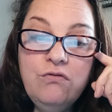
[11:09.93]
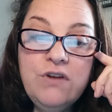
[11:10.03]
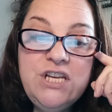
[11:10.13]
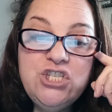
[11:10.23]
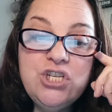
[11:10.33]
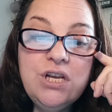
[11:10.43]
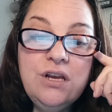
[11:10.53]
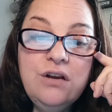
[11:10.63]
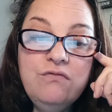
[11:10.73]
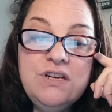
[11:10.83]

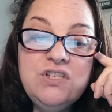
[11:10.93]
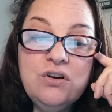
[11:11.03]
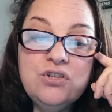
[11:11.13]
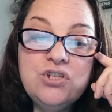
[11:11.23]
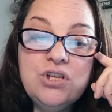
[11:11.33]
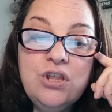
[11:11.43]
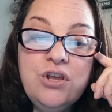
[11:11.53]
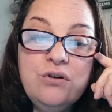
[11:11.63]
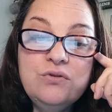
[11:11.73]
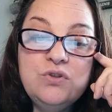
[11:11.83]
Research
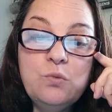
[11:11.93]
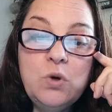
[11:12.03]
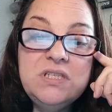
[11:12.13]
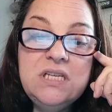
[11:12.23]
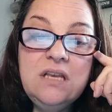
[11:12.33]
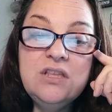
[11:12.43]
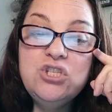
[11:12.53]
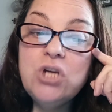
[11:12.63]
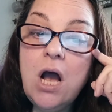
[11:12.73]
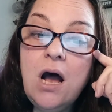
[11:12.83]
those wanting the
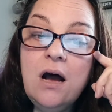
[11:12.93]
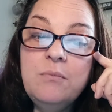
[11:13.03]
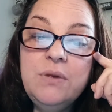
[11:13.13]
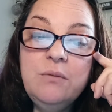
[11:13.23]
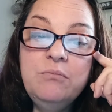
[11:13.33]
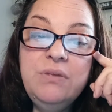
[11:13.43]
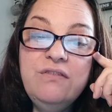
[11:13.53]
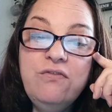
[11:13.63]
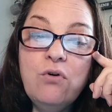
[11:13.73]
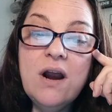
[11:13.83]
job
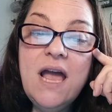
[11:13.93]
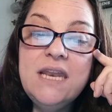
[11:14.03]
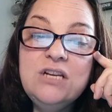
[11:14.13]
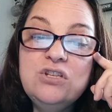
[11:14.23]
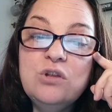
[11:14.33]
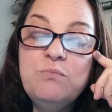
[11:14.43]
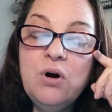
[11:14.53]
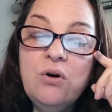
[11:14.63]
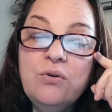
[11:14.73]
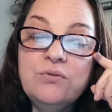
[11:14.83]
before heading to the
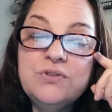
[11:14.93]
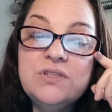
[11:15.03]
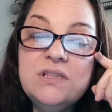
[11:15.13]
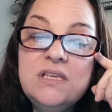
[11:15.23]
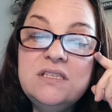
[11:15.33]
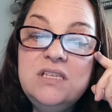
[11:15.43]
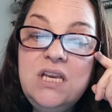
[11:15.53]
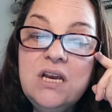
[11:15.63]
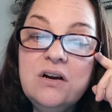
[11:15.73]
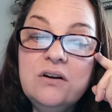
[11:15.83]
polls this
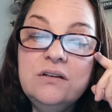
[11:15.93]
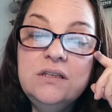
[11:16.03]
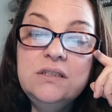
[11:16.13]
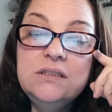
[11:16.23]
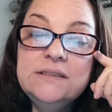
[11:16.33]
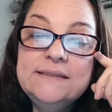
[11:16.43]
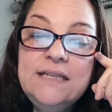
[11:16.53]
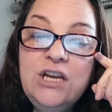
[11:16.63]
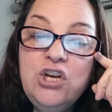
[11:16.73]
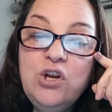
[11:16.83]
year.
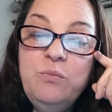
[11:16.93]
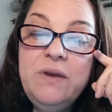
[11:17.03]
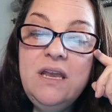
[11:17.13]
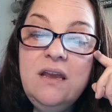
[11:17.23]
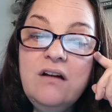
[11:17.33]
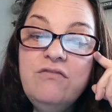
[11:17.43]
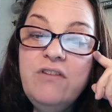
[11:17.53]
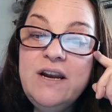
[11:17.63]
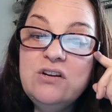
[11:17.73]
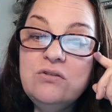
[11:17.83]
It could be a
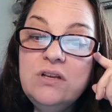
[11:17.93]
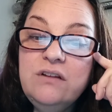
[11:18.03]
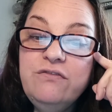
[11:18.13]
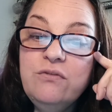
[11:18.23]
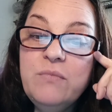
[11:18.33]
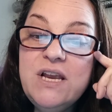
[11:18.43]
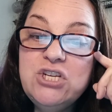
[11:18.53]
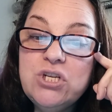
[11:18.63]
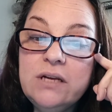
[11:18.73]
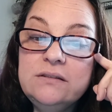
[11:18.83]
vital
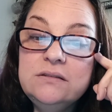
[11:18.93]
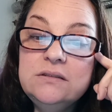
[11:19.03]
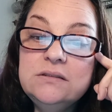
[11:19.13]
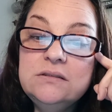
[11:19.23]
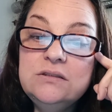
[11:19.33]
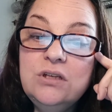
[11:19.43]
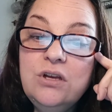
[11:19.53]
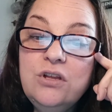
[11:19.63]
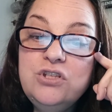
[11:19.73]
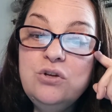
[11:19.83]
information
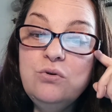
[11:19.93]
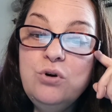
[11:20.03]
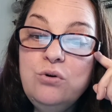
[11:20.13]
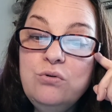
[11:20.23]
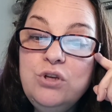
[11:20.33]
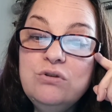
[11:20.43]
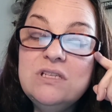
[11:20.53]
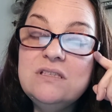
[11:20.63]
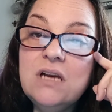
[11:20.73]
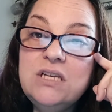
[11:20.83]
to who you
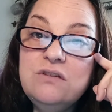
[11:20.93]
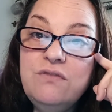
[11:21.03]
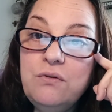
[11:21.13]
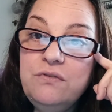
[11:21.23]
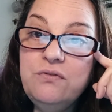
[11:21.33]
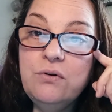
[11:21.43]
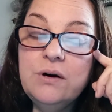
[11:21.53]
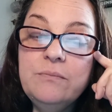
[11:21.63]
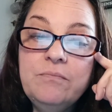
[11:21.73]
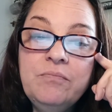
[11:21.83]
decide to vote
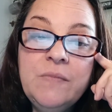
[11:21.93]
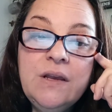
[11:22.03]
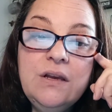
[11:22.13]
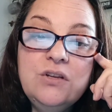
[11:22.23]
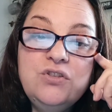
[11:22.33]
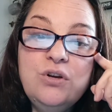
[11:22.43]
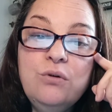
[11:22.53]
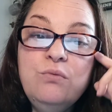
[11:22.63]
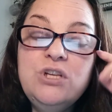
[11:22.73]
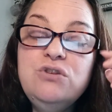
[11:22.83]
for.
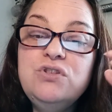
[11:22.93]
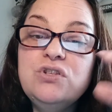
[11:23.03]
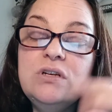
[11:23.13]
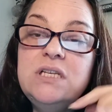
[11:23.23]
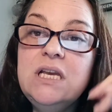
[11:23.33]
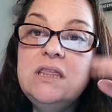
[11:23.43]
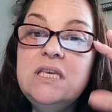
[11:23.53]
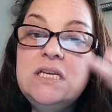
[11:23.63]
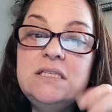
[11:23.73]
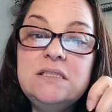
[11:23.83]
So when you start to get
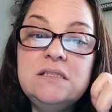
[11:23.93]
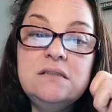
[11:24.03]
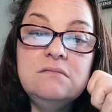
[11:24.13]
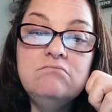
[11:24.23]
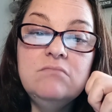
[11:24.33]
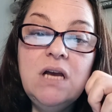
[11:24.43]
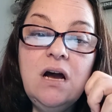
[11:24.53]
these